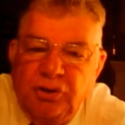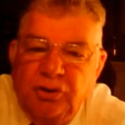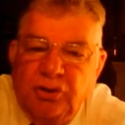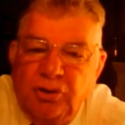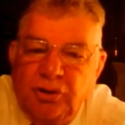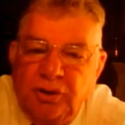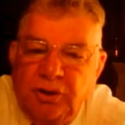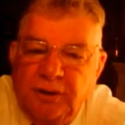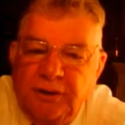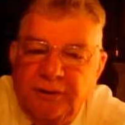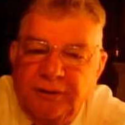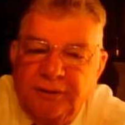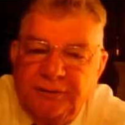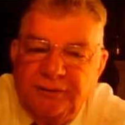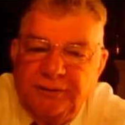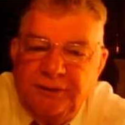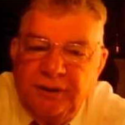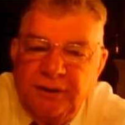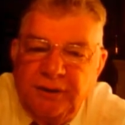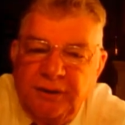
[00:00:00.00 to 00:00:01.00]
Good
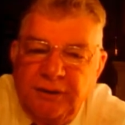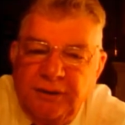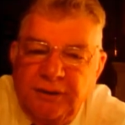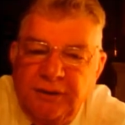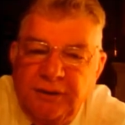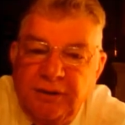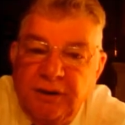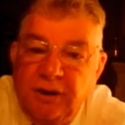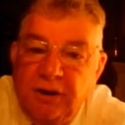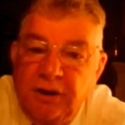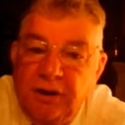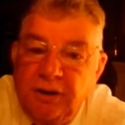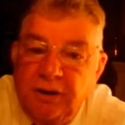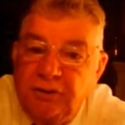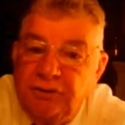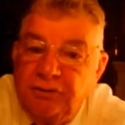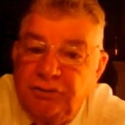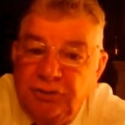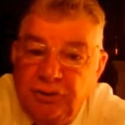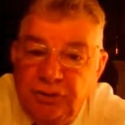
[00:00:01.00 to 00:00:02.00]
understanding.
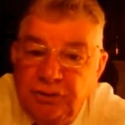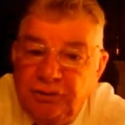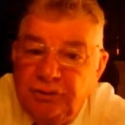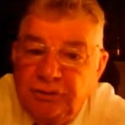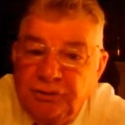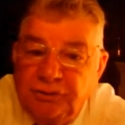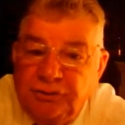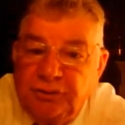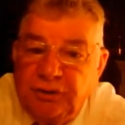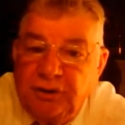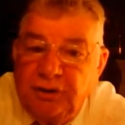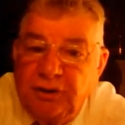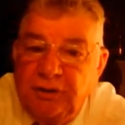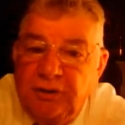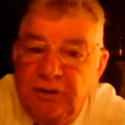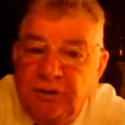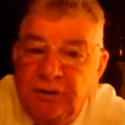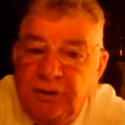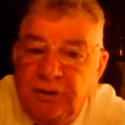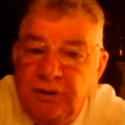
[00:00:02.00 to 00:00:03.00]
Jesus
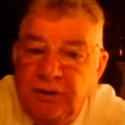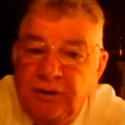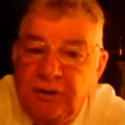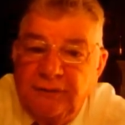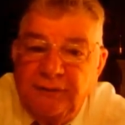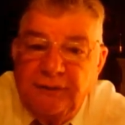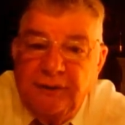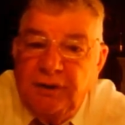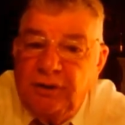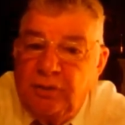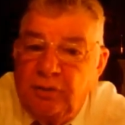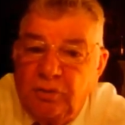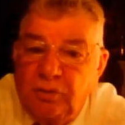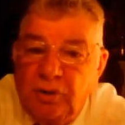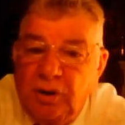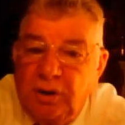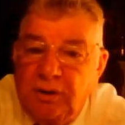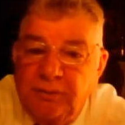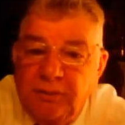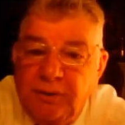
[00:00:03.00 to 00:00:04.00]
said, they
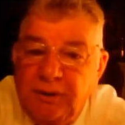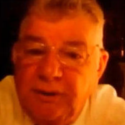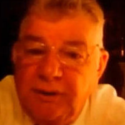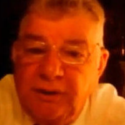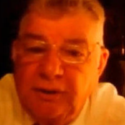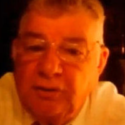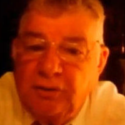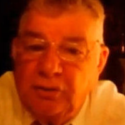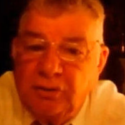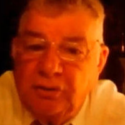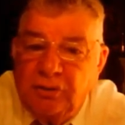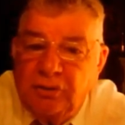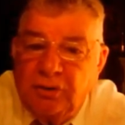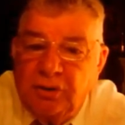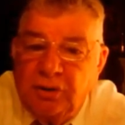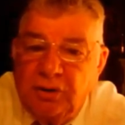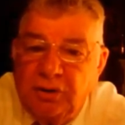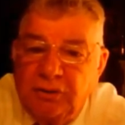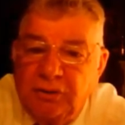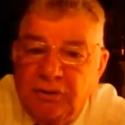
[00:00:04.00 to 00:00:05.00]
don't like me, they're not
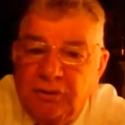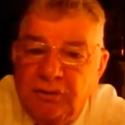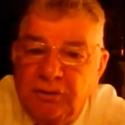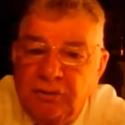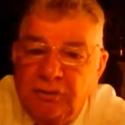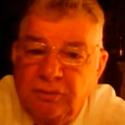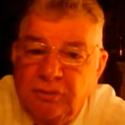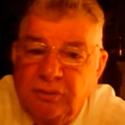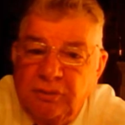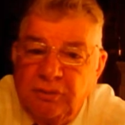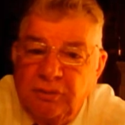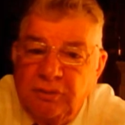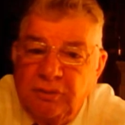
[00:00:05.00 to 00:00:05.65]
going to like you.